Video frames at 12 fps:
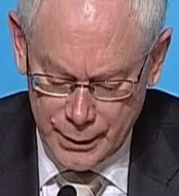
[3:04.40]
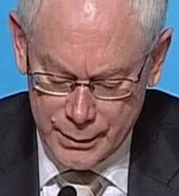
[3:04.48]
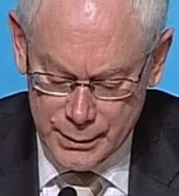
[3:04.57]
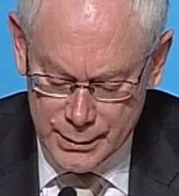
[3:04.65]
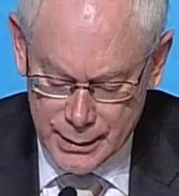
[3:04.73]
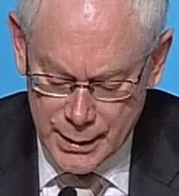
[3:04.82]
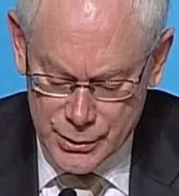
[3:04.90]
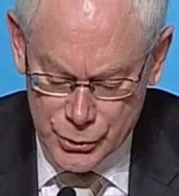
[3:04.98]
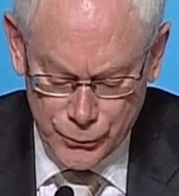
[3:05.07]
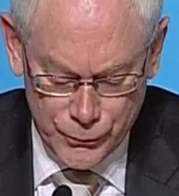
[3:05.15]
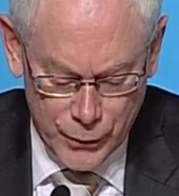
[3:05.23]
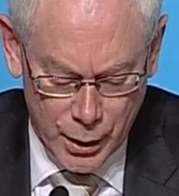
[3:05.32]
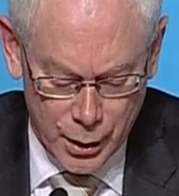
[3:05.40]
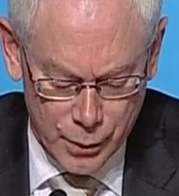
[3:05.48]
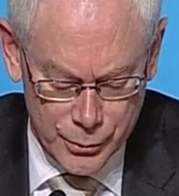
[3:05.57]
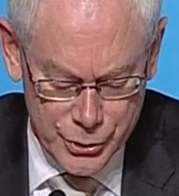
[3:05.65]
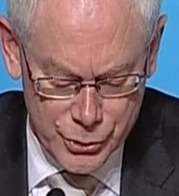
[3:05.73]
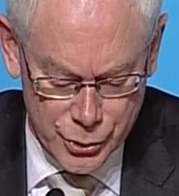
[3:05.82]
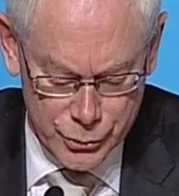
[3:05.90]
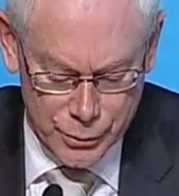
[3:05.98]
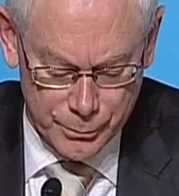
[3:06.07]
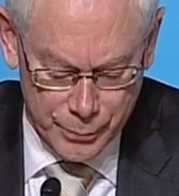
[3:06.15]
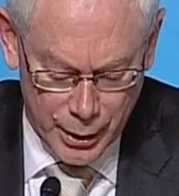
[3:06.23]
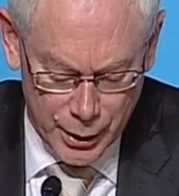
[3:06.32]
and it needs to follow a
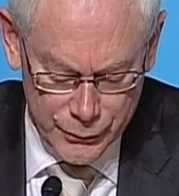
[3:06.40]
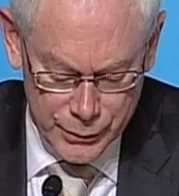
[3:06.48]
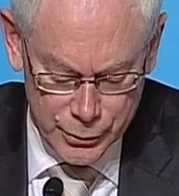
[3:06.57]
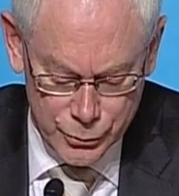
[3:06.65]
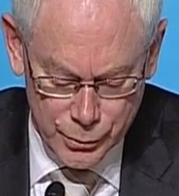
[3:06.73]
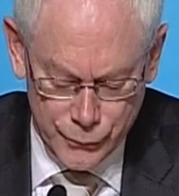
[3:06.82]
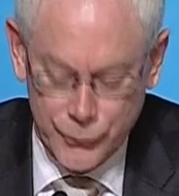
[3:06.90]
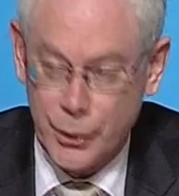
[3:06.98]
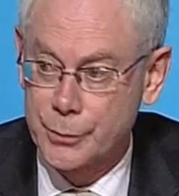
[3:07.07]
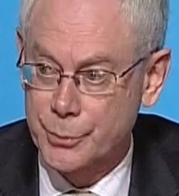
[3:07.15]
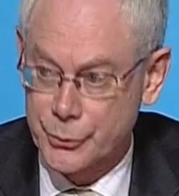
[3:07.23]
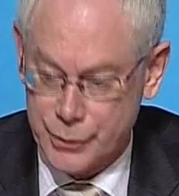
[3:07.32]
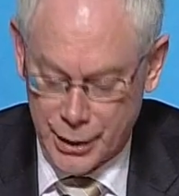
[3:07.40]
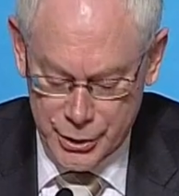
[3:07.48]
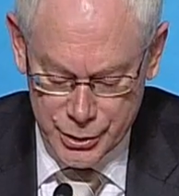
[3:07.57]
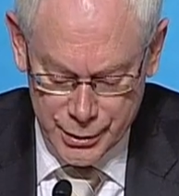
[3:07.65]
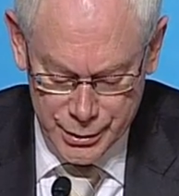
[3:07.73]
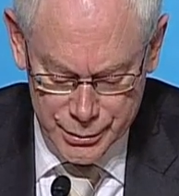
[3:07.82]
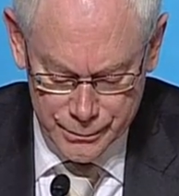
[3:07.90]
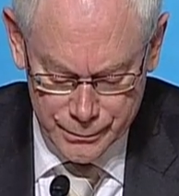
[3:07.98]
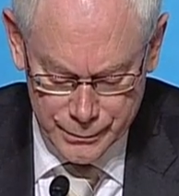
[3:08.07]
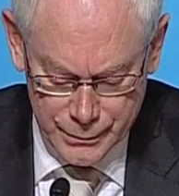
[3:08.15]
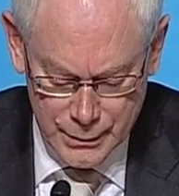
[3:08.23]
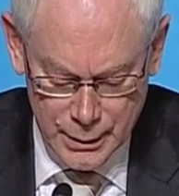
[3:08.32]
certain path and to avoid protectionism.
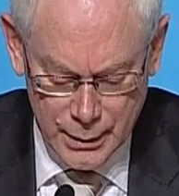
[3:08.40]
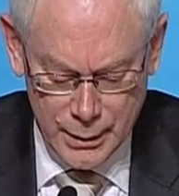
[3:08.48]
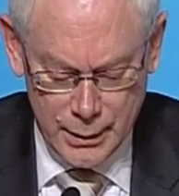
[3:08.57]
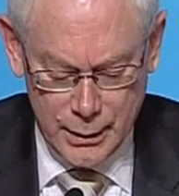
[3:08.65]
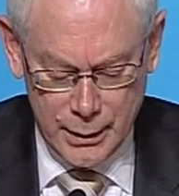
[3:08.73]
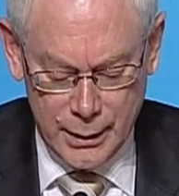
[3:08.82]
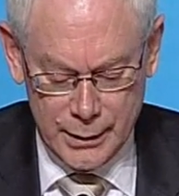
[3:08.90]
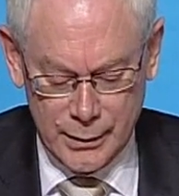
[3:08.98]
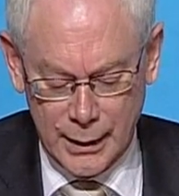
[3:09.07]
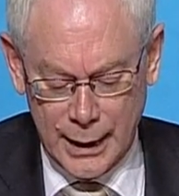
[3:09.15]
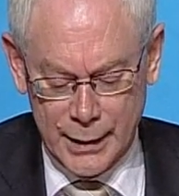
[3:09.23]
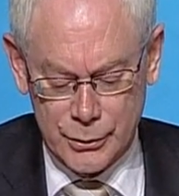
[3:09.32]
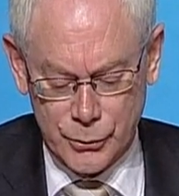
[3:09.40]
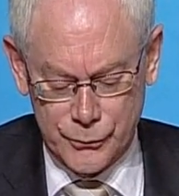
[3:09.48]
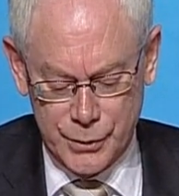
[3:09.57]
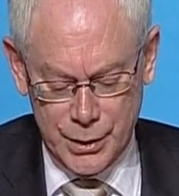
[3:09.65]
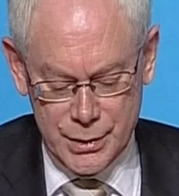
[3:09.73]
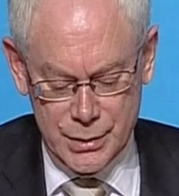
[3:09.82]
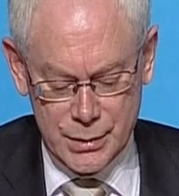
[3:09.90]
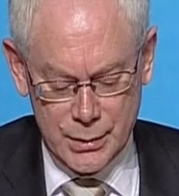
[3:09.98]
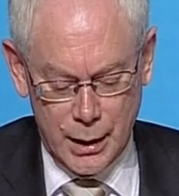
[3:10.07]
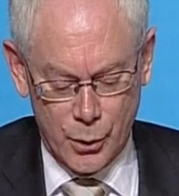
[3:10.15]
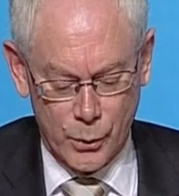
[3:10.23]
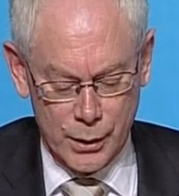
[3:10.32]
In the light of this,
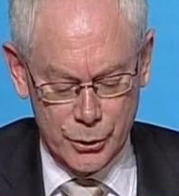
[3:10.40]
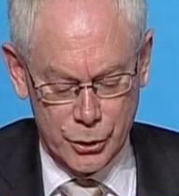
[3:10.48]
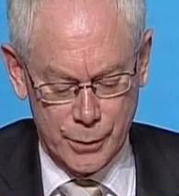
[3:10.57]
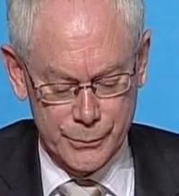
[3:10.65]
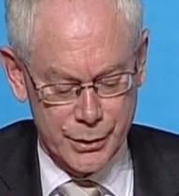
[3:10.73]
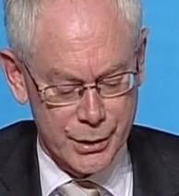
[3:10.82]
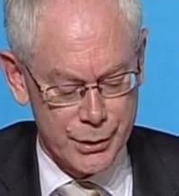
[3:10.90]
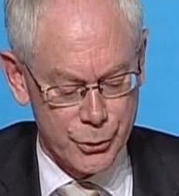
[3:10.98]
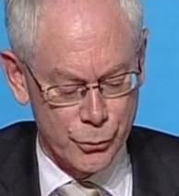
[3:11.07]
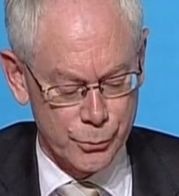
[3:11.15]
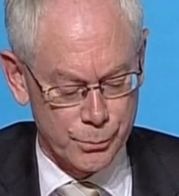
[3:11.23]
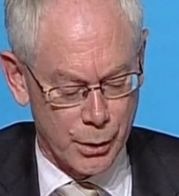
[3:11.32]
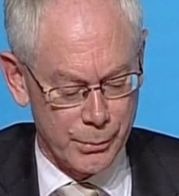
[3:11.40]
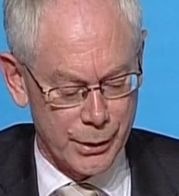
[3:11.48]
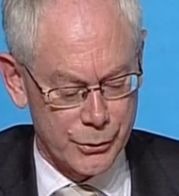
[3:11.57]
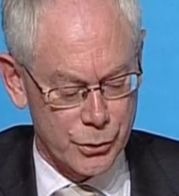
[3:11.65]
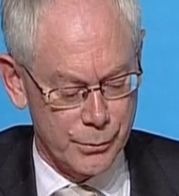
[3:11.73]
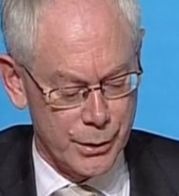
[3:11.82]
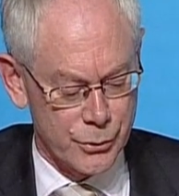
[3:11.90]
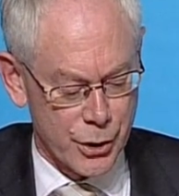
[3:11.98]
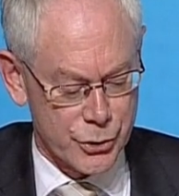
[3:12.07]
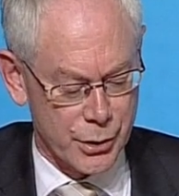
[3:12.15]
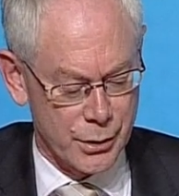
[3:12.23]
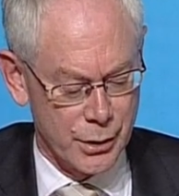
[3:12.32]
I welcome the renewed momentum in
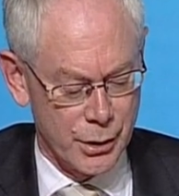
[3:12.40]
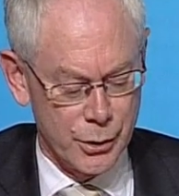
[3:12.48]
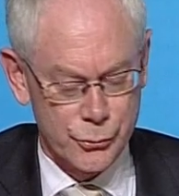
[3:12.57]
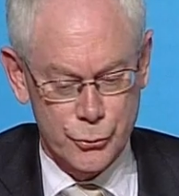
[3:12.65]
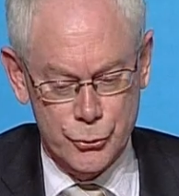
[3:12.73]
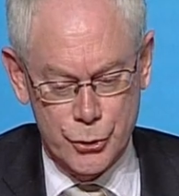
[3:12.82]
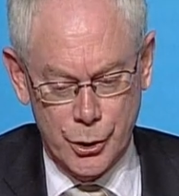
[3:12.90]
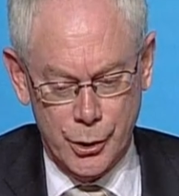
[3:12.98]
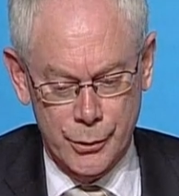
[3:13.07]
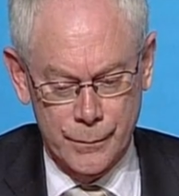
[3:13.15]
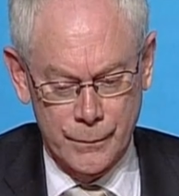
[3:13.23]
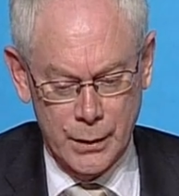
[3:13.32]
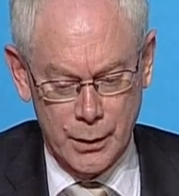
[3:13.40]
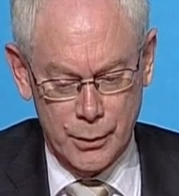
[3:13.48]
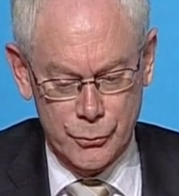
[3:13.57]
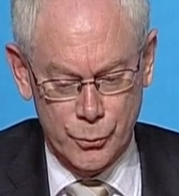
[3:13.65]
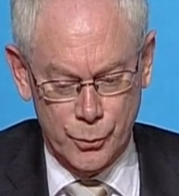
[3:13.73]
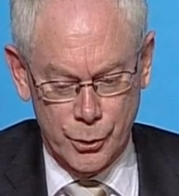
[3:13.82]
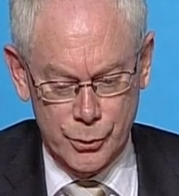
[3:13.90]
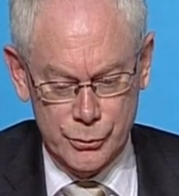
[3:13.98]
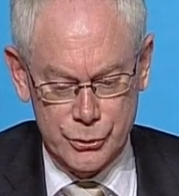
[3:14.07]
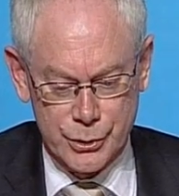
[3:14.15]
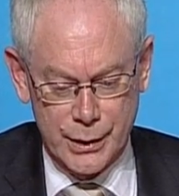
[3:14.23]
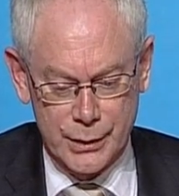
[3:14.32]
Russia to join the
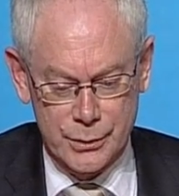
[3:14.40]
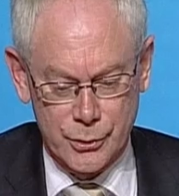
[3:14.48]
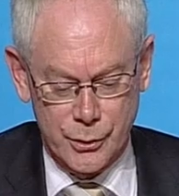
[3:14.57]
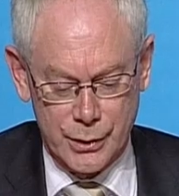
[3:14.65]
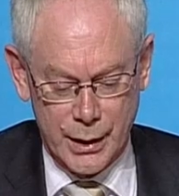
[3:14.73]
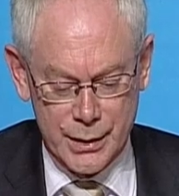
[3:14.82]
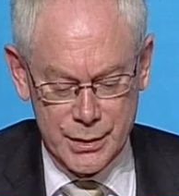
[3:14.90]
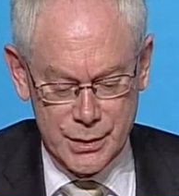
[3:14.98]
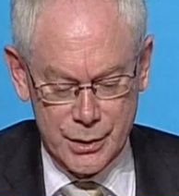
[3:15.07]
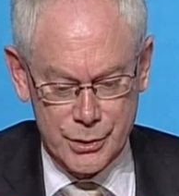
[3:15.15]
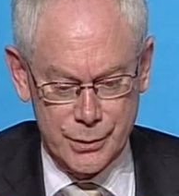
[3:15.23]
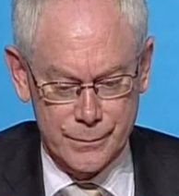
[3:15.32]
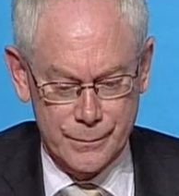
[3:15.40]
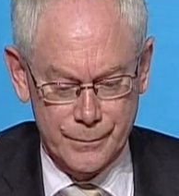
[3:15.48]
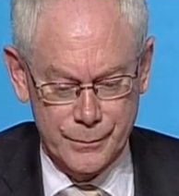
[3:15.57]
World Trade Organization.